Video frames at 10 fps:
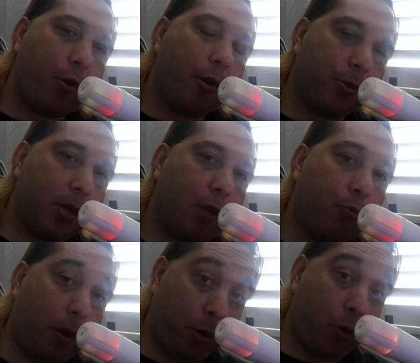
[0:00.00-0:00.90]
you understand
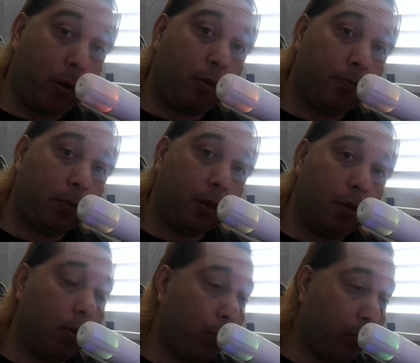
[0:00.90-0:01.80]
where I'm going
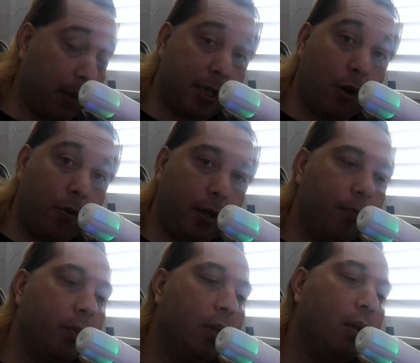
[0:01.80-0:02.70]
with what I'm telling you.